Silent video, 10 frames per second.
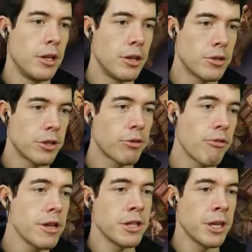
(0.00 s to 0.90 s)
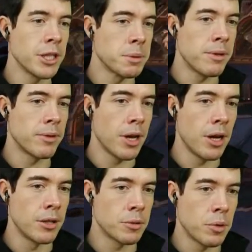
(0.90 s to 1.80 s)
Those are the three things we have
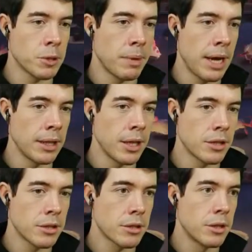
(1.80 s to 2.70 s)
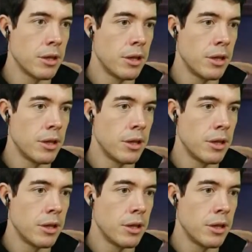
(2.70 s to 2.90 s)
learned whilst playing this.